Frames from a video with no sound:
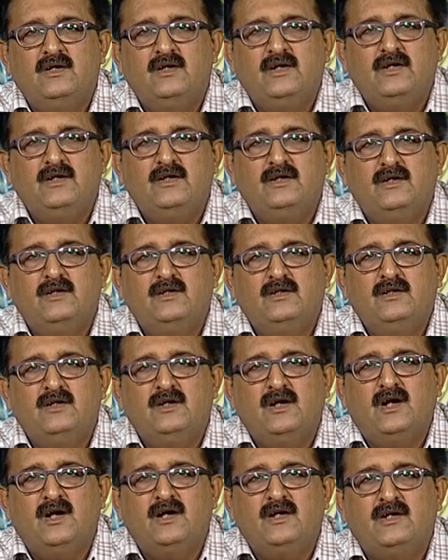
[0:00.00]
Internal
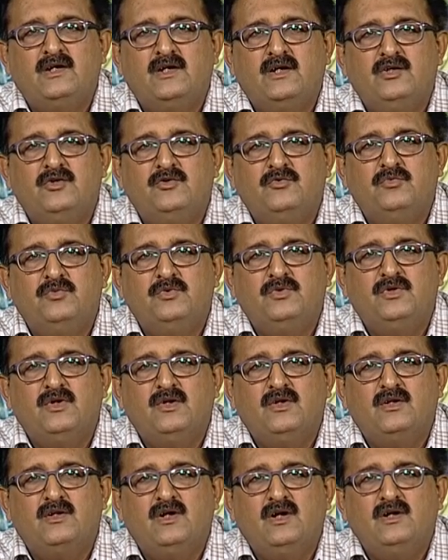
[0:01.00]
hard drives which
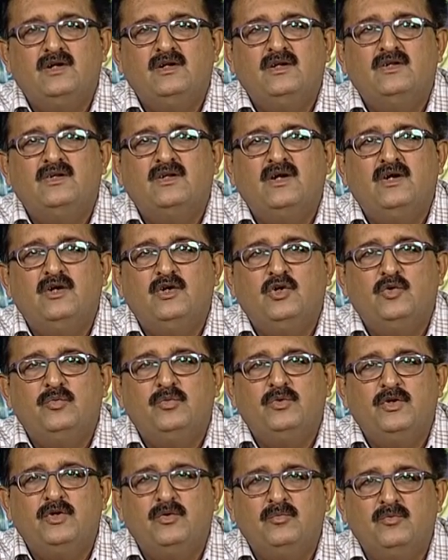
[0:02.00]
are not designed to
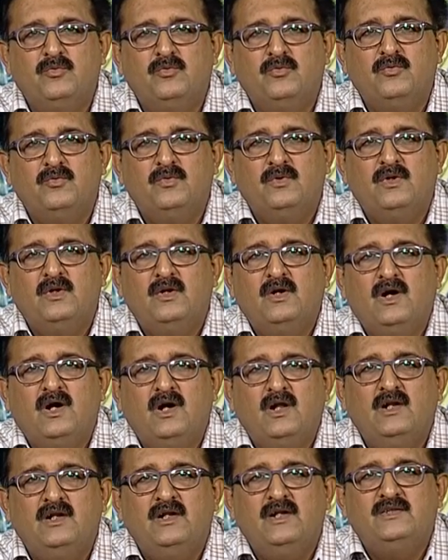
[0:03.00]
be removed
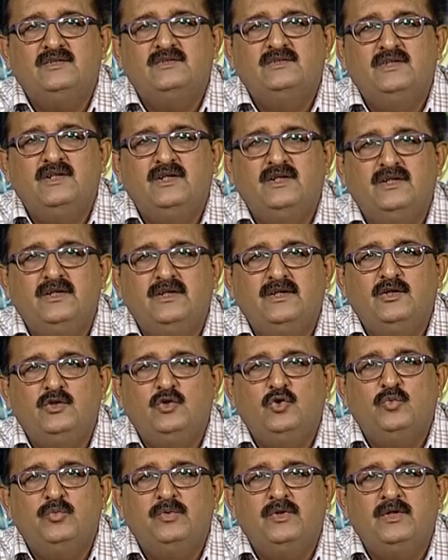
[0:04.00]
unless they need
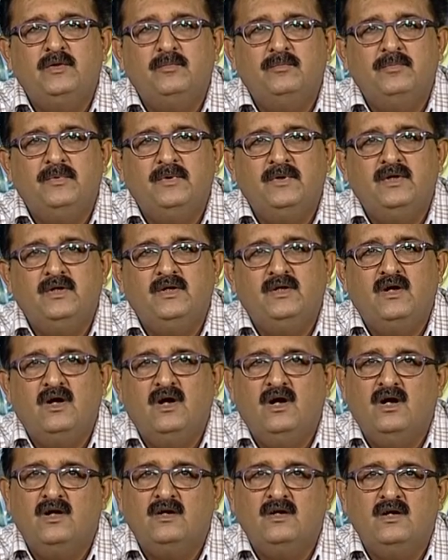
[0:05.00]
to be repaired
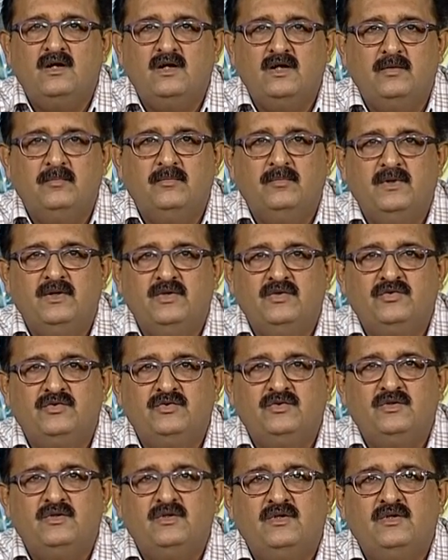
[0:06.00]
or replaced.